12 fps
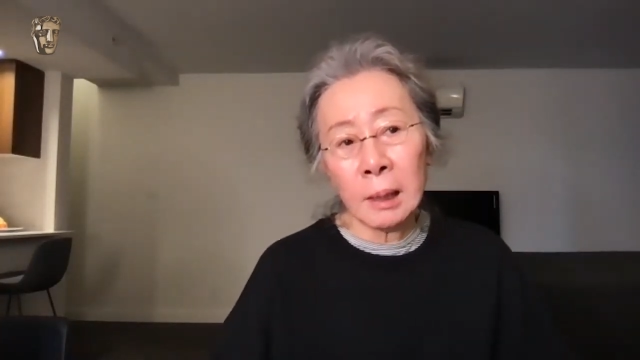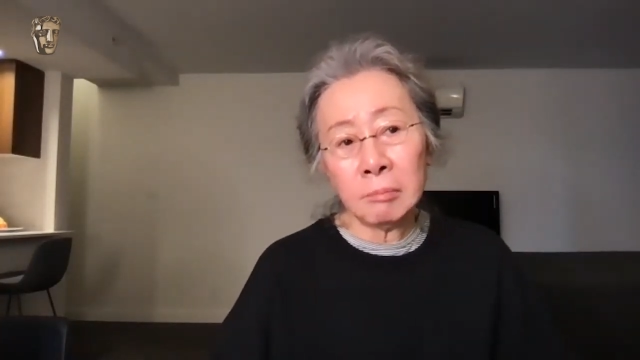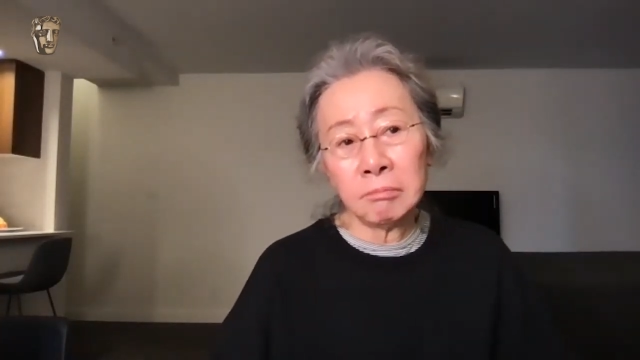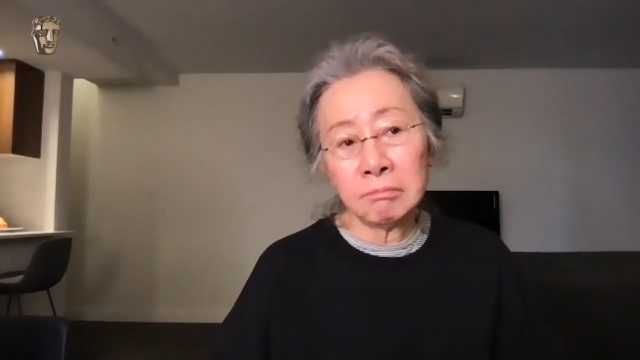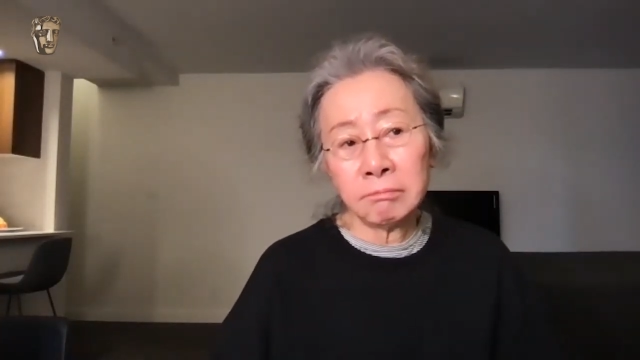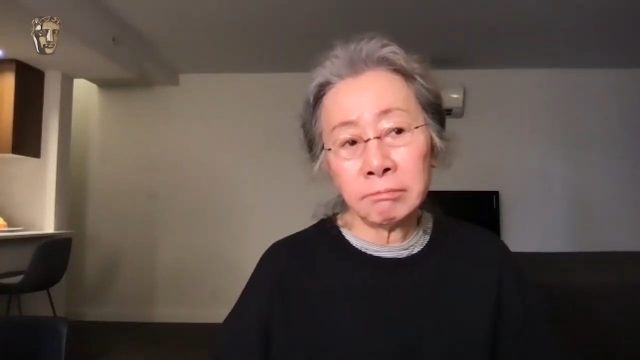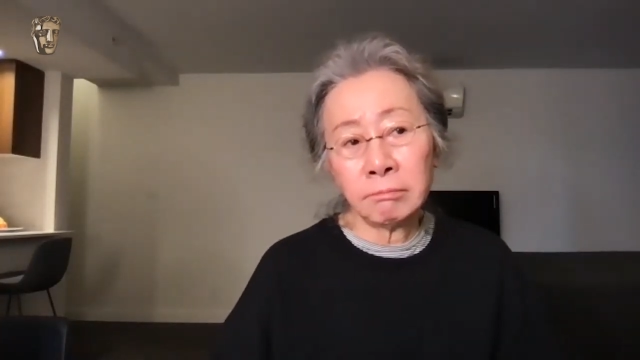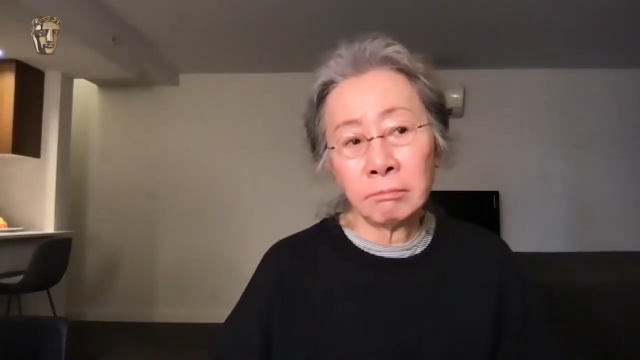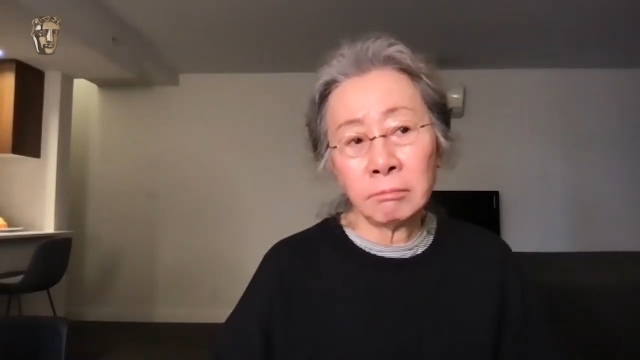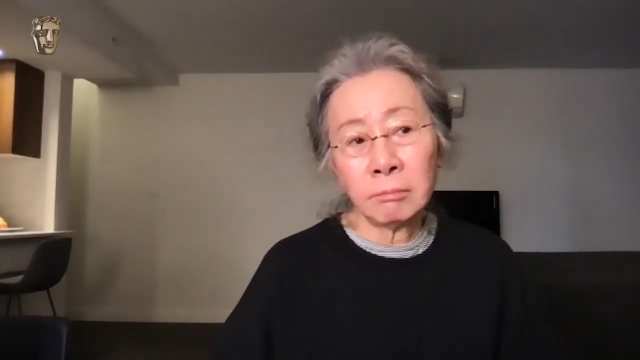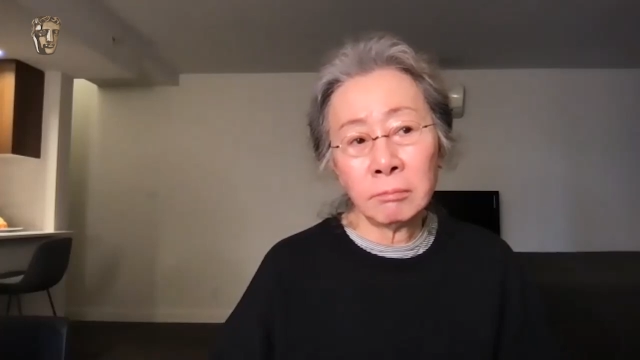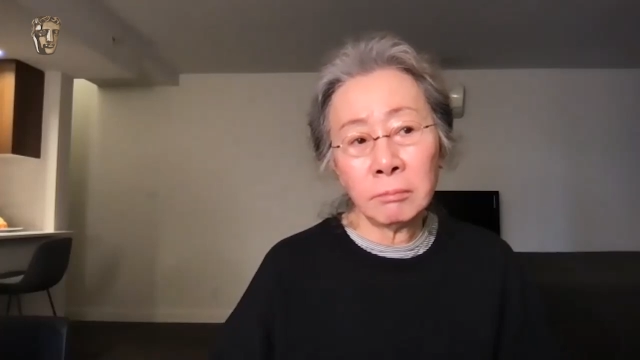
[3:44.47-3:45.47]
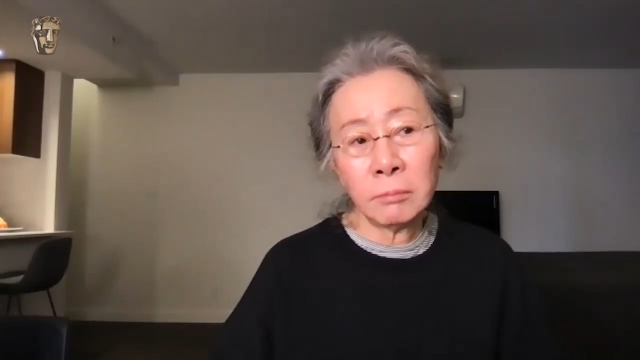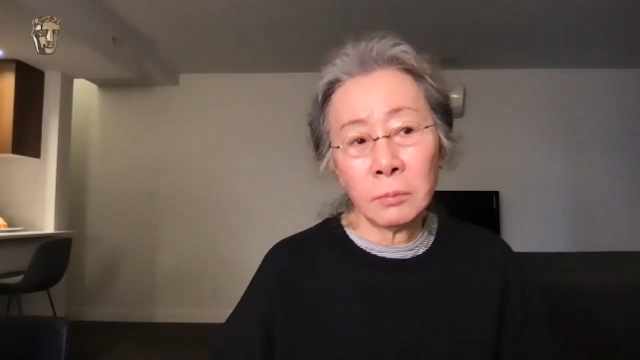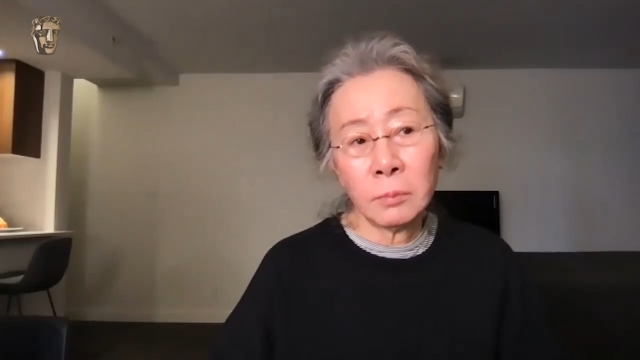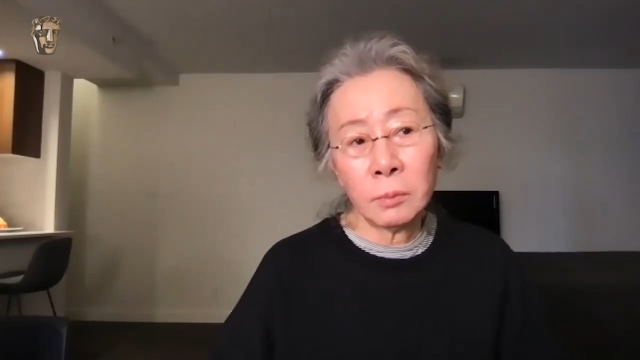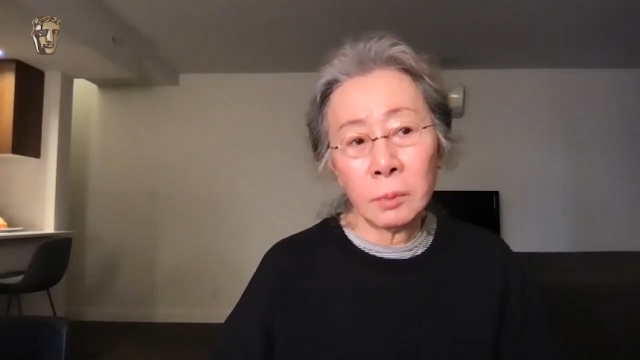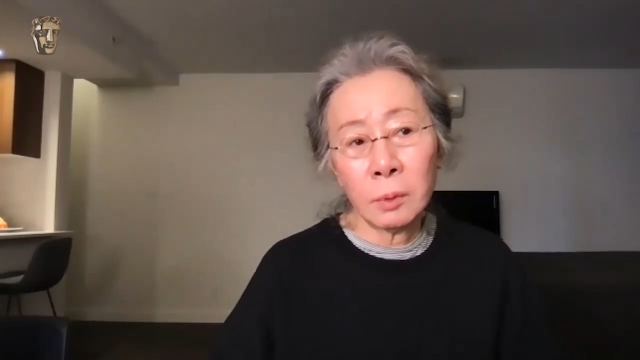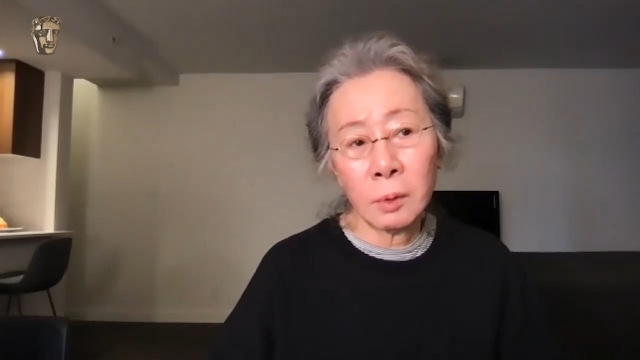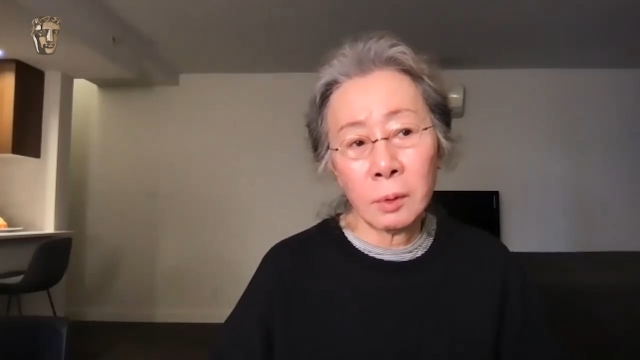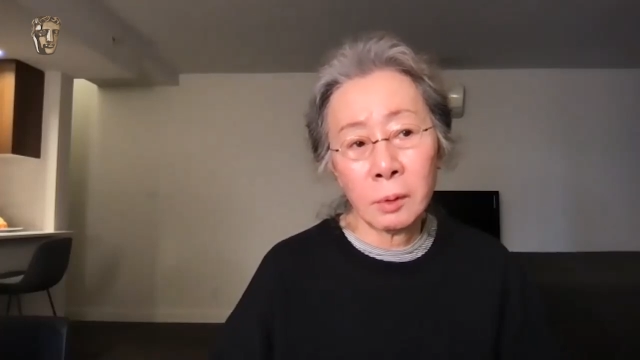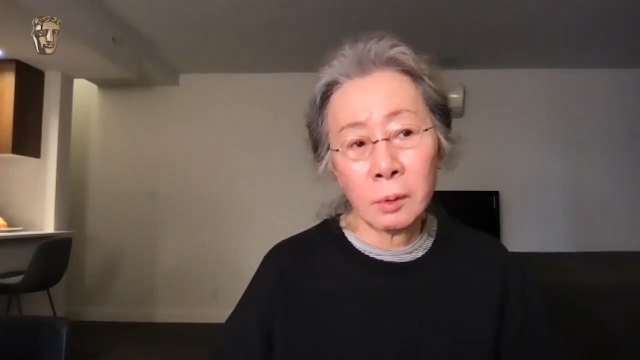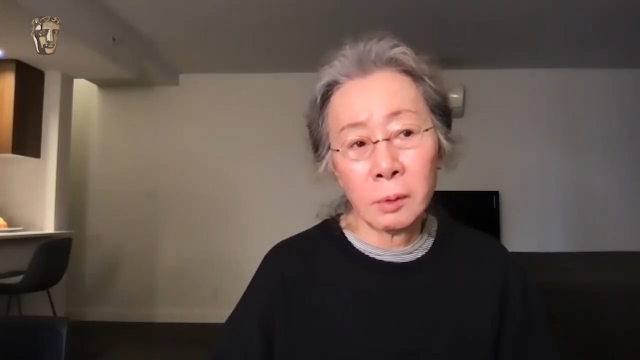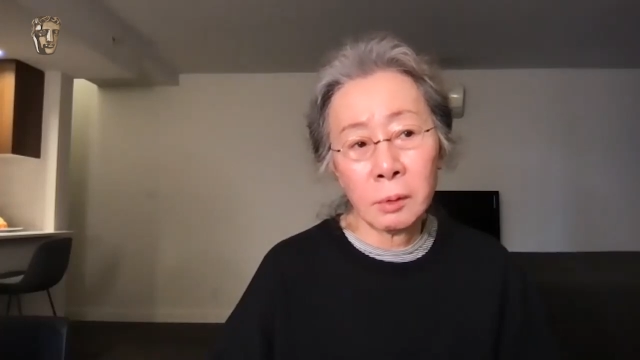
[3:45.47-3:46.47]

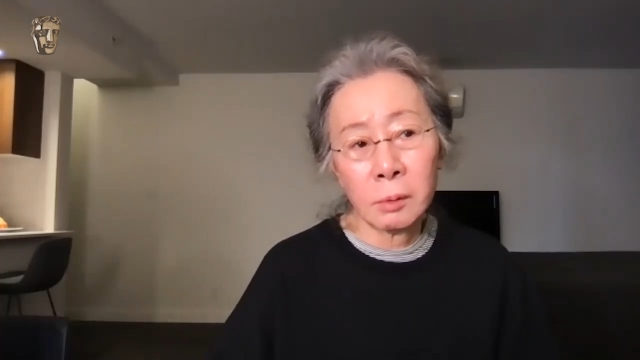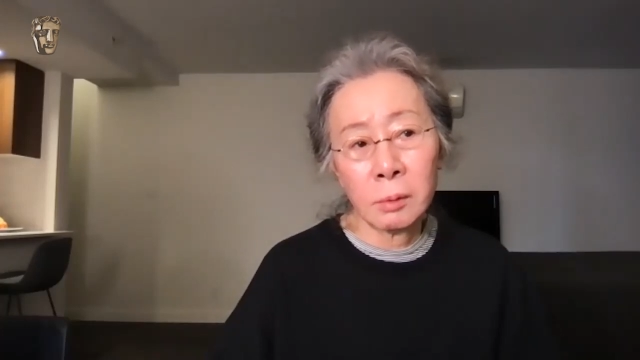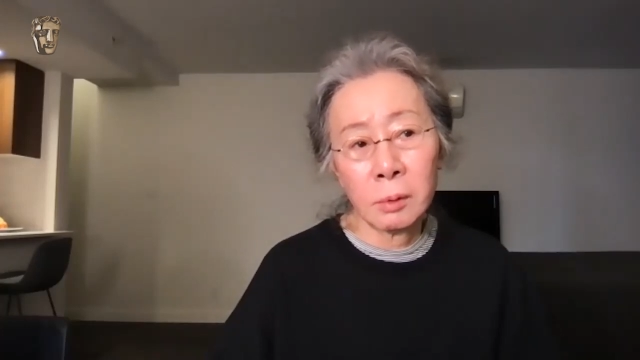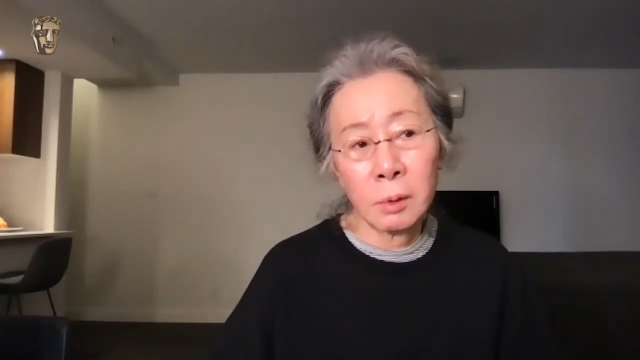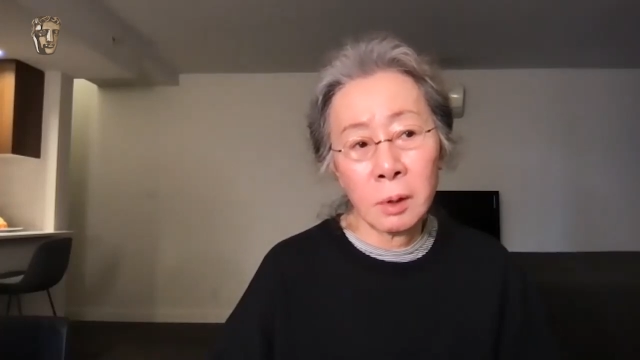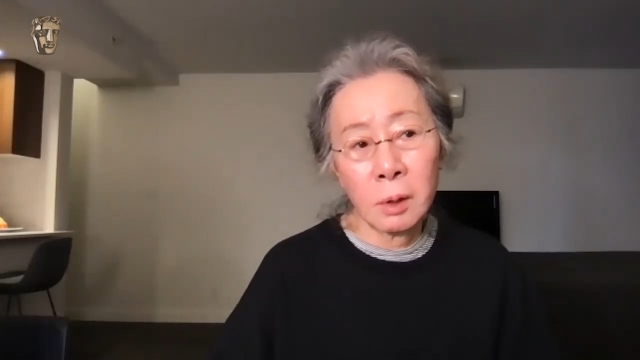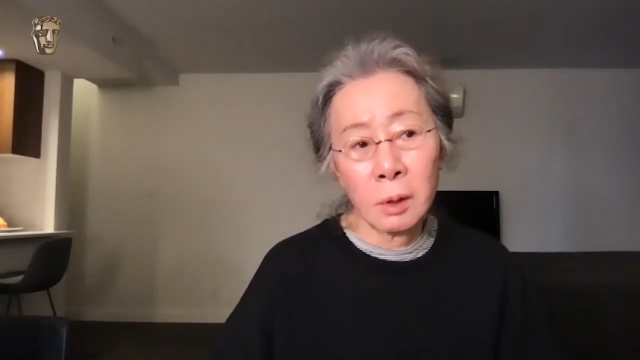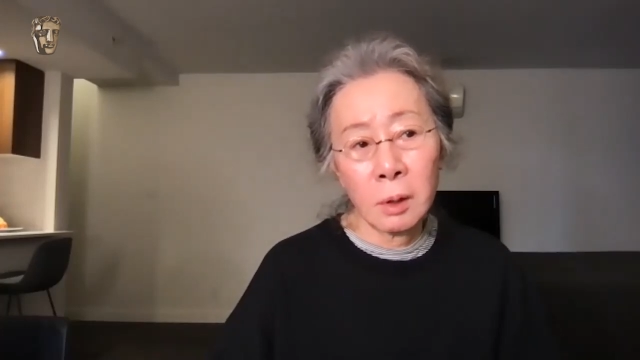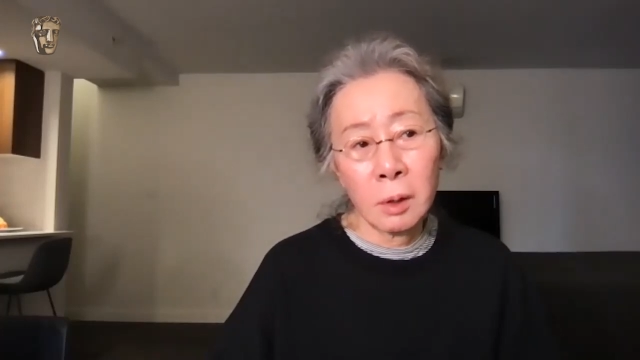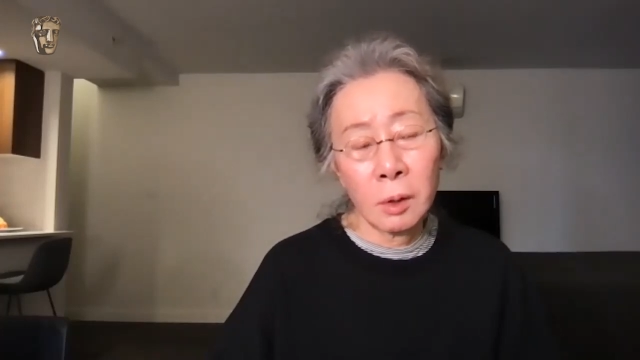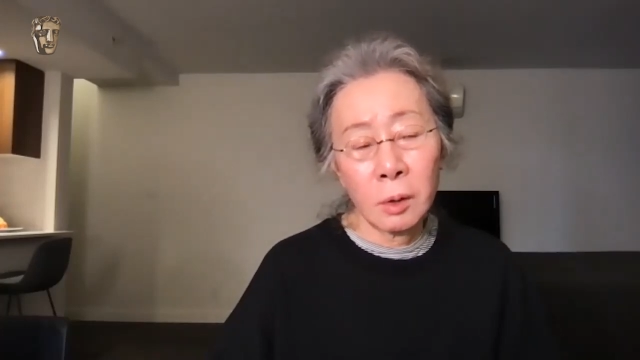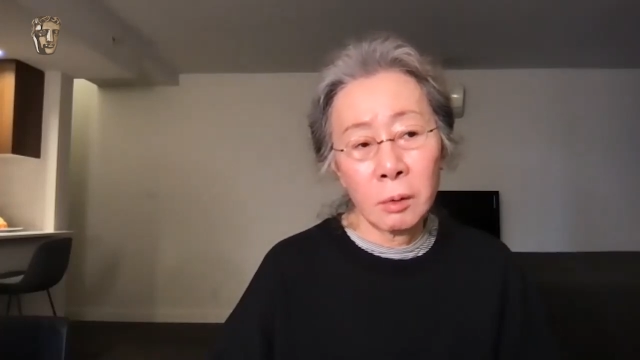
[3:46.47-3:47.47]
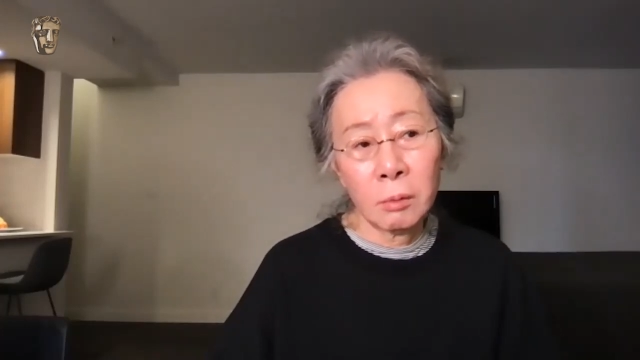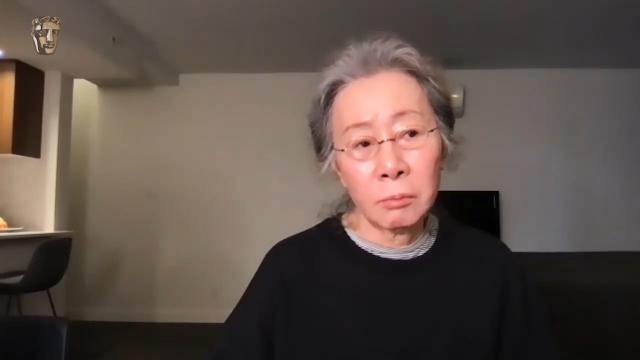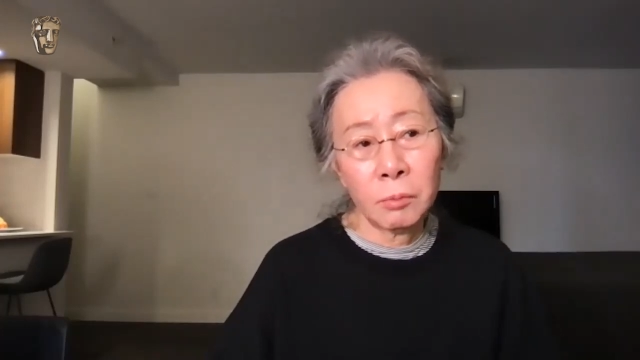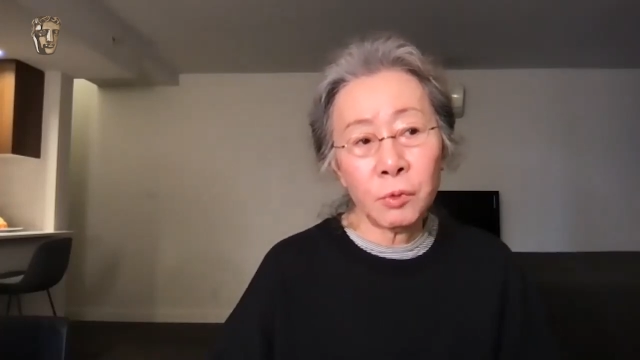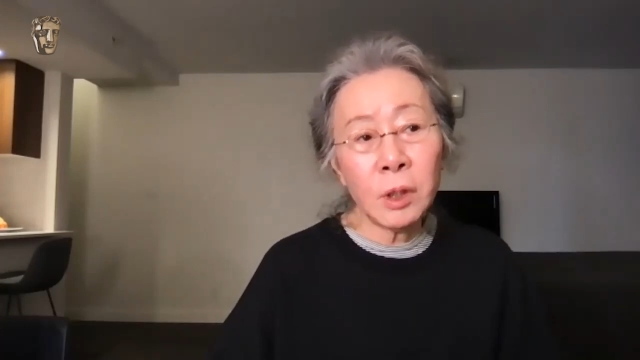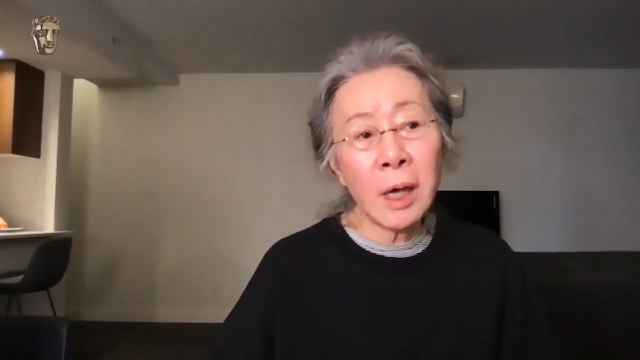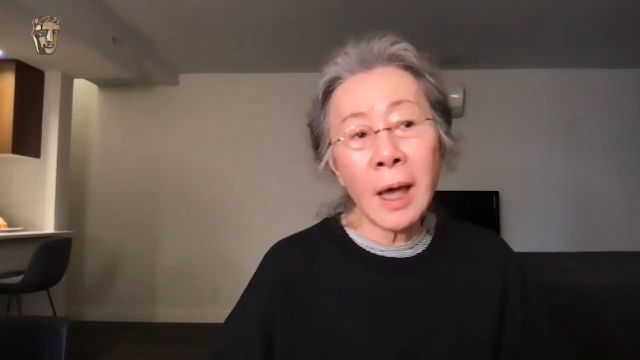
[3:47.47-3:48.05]
we